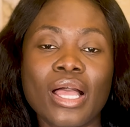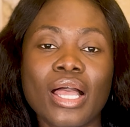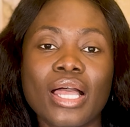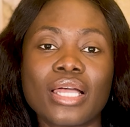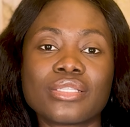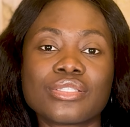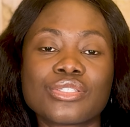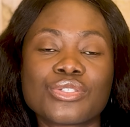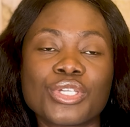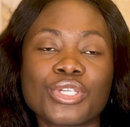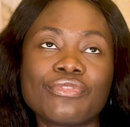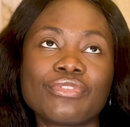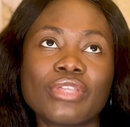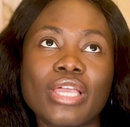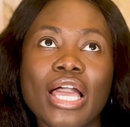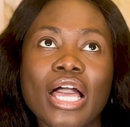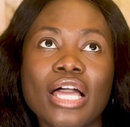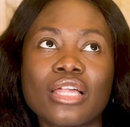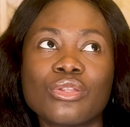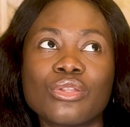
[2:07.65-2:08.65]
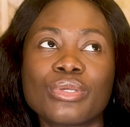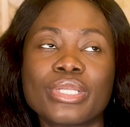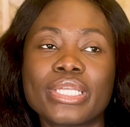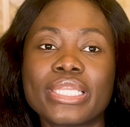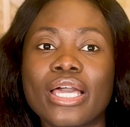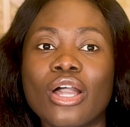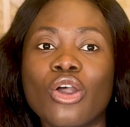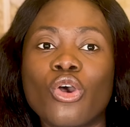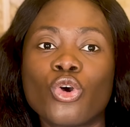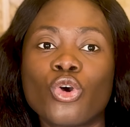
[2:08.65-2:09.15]
And so if they are
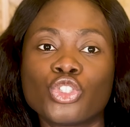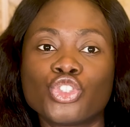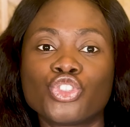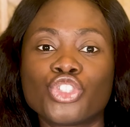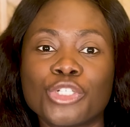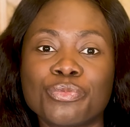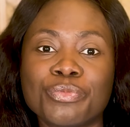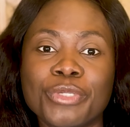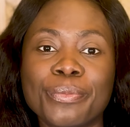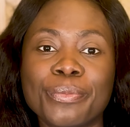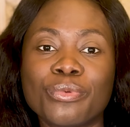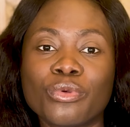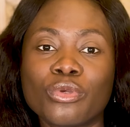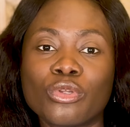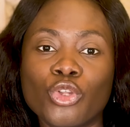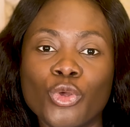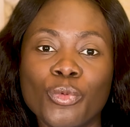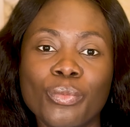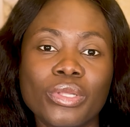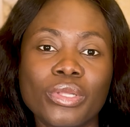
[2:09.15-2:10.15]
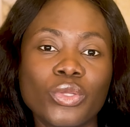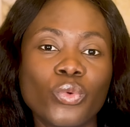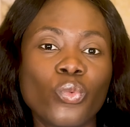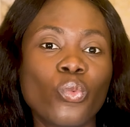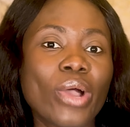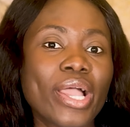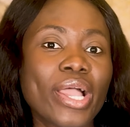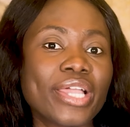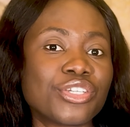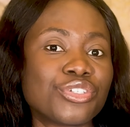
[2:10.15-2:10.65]
looking at 100 people globally,
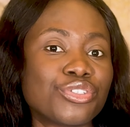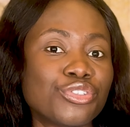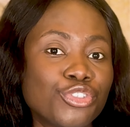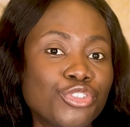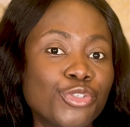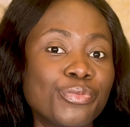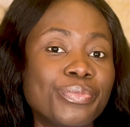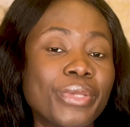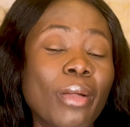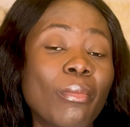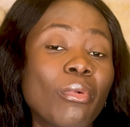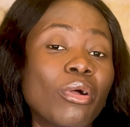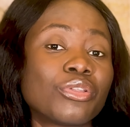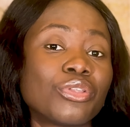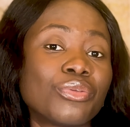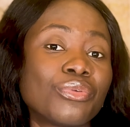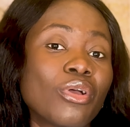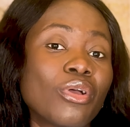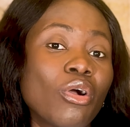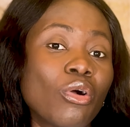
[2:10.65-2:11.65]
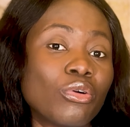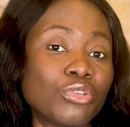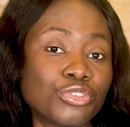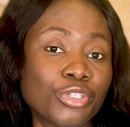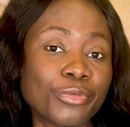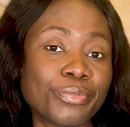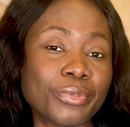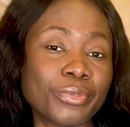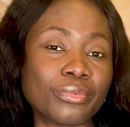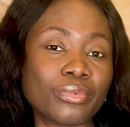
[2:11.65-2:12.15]
why should you be among the
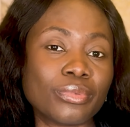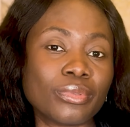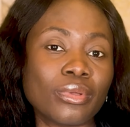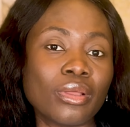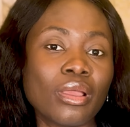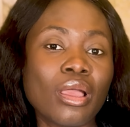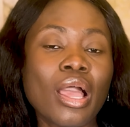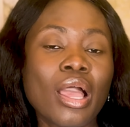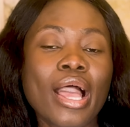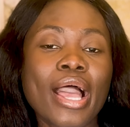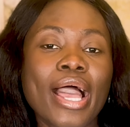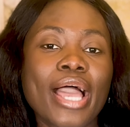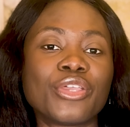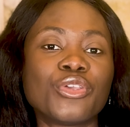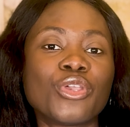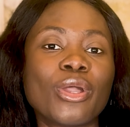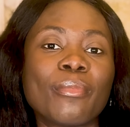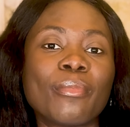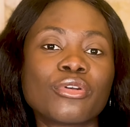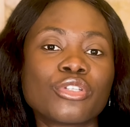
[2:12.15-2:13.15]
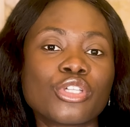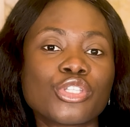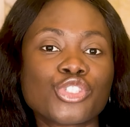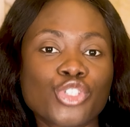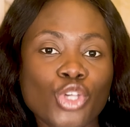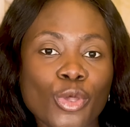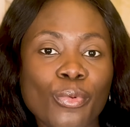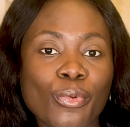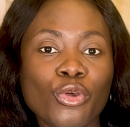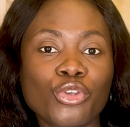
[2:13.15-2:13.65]
100 people? Are you among the
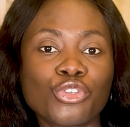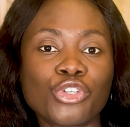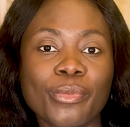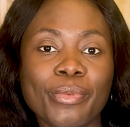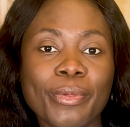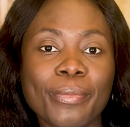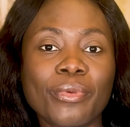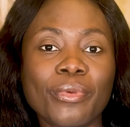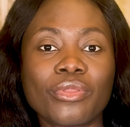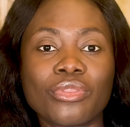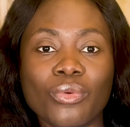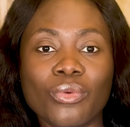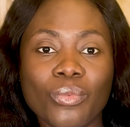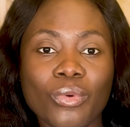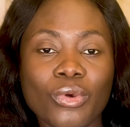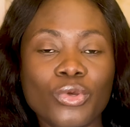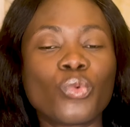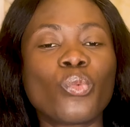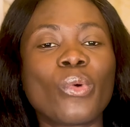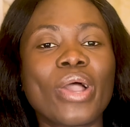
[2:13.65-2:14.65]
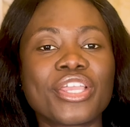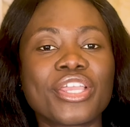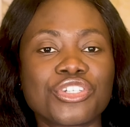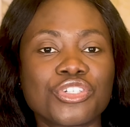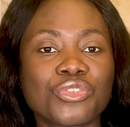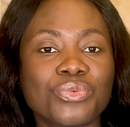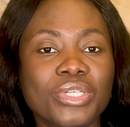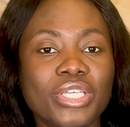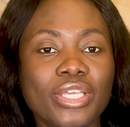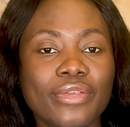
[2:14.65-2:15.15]
top 100 people in the world? Why
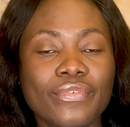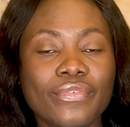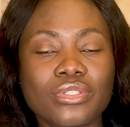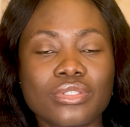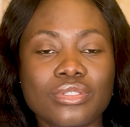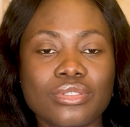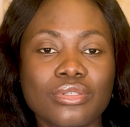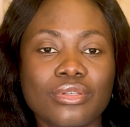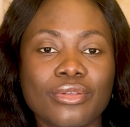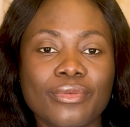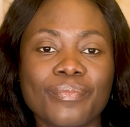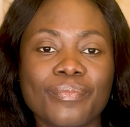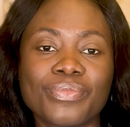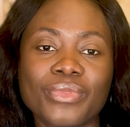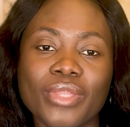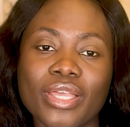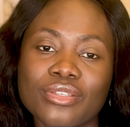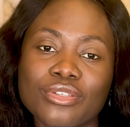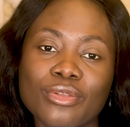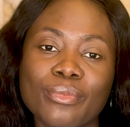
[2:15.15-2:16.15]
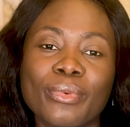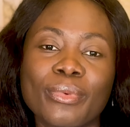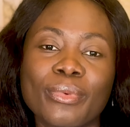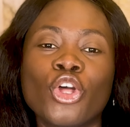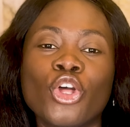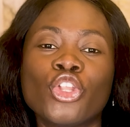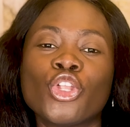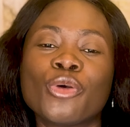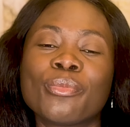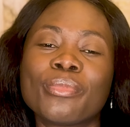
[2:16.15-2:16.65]
should we give it to you? That's
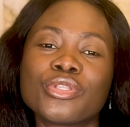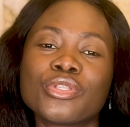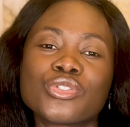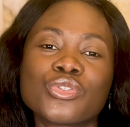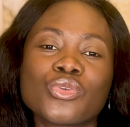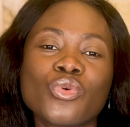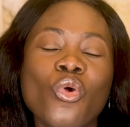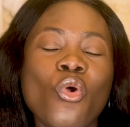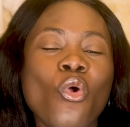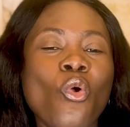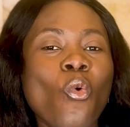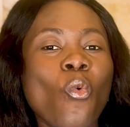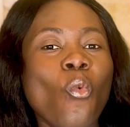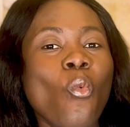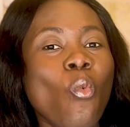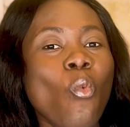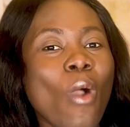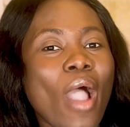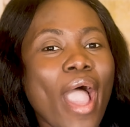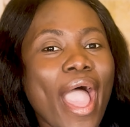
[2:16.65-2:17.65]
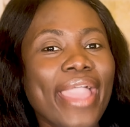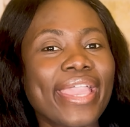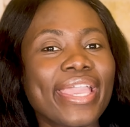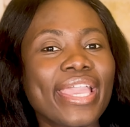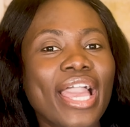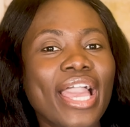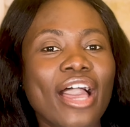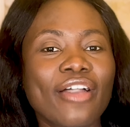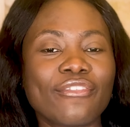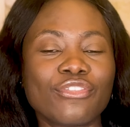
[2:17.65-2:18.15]
number 2. Why
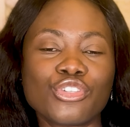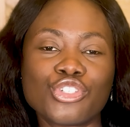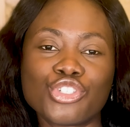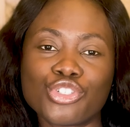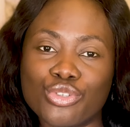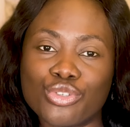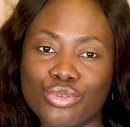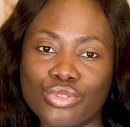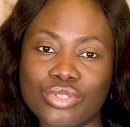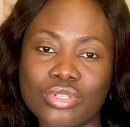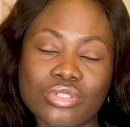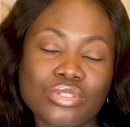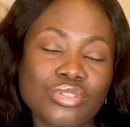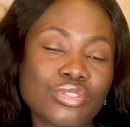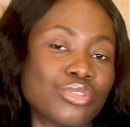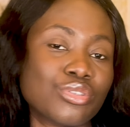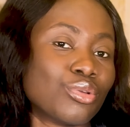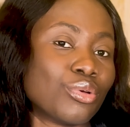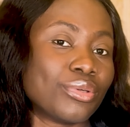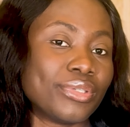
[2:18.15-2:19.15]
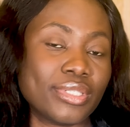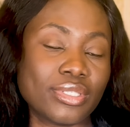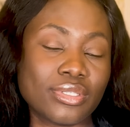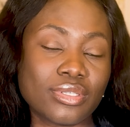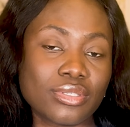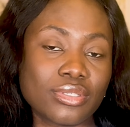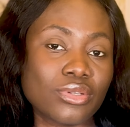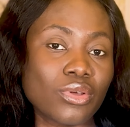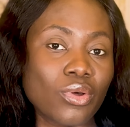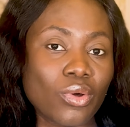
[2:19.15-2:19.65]
have you chosen to study
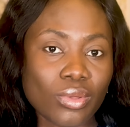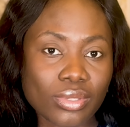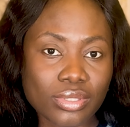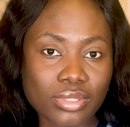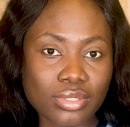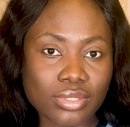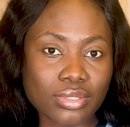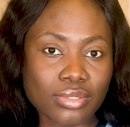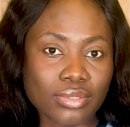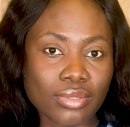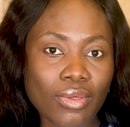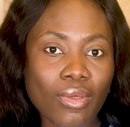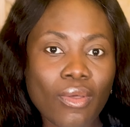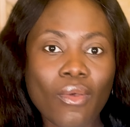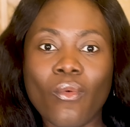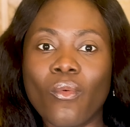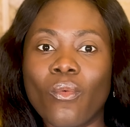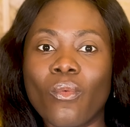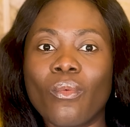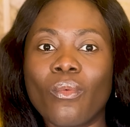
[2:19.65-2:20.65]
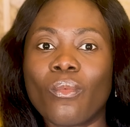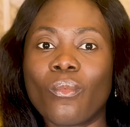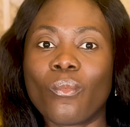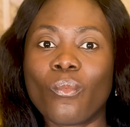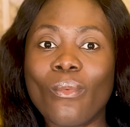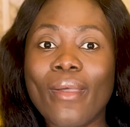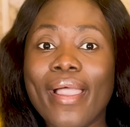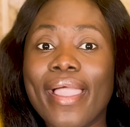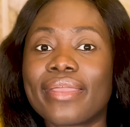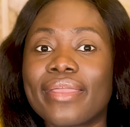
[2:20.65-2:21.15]
this course?
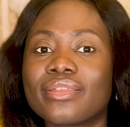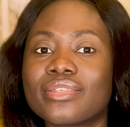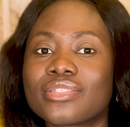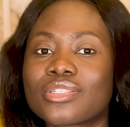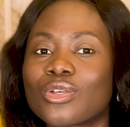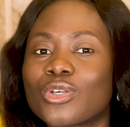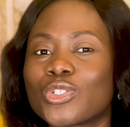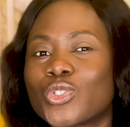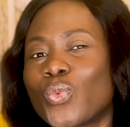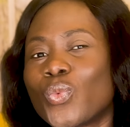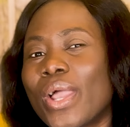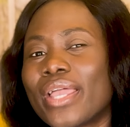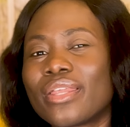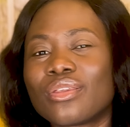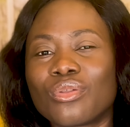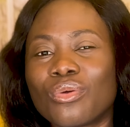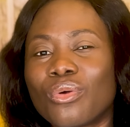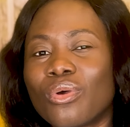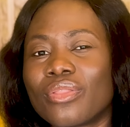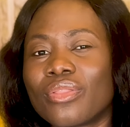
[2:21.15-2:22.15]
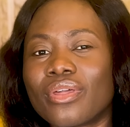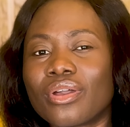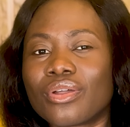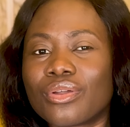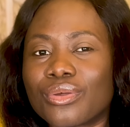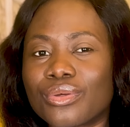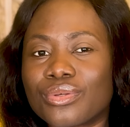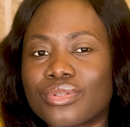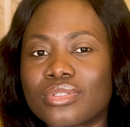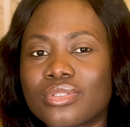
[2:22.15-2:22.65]
Why this course? Why no other
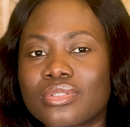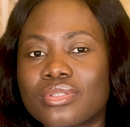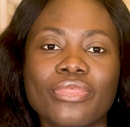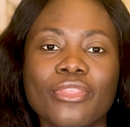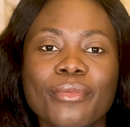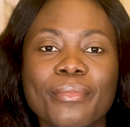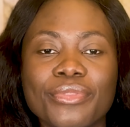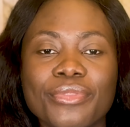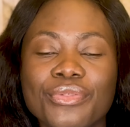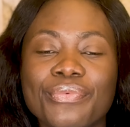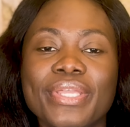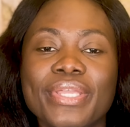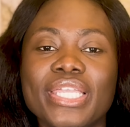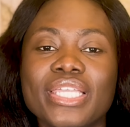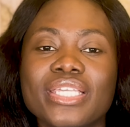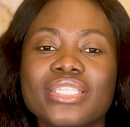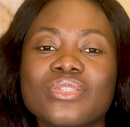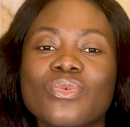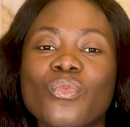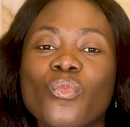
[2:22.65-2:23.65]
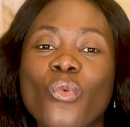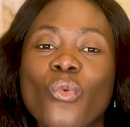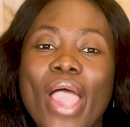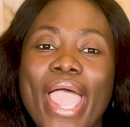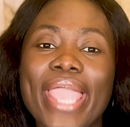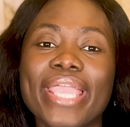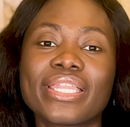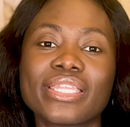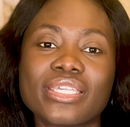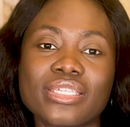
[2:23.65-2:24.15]
course? Number 3 is
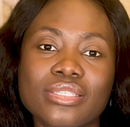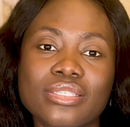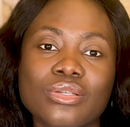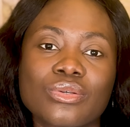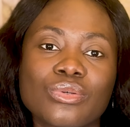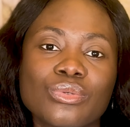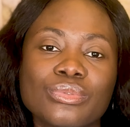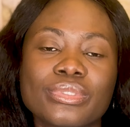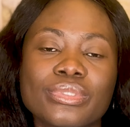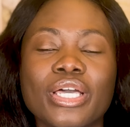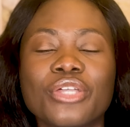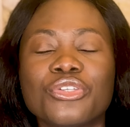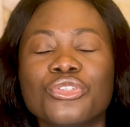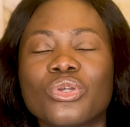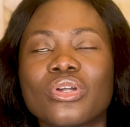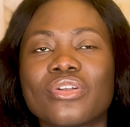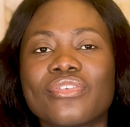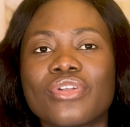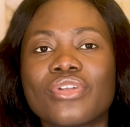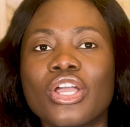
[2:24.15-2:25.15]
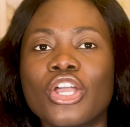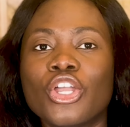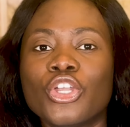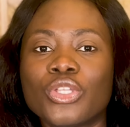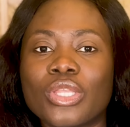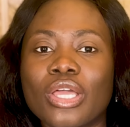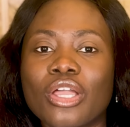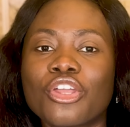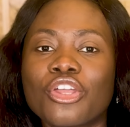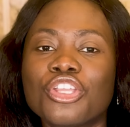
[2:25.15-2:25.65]
why this school? Now
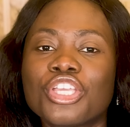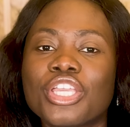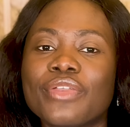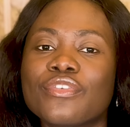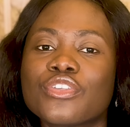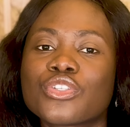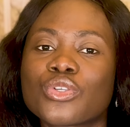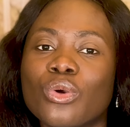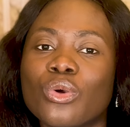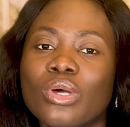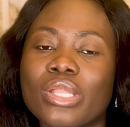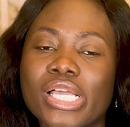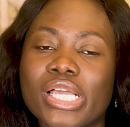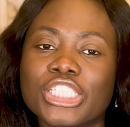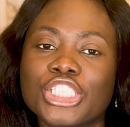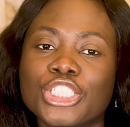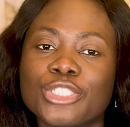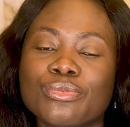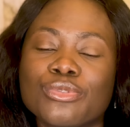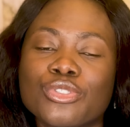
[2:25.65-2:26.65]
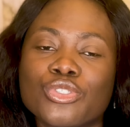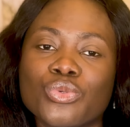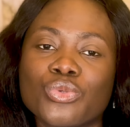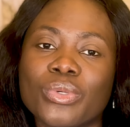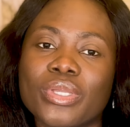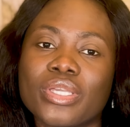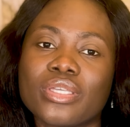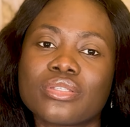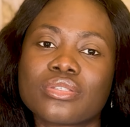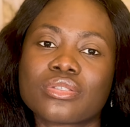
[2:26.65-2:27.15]
they're going to give a scholarship to
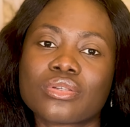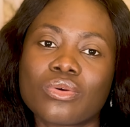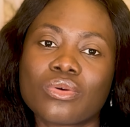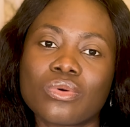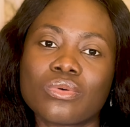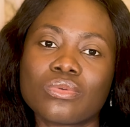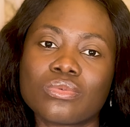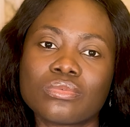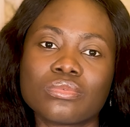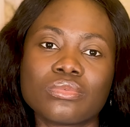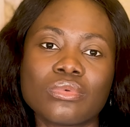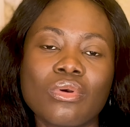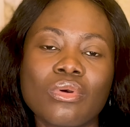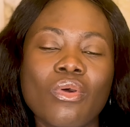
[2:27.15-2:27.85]
a school.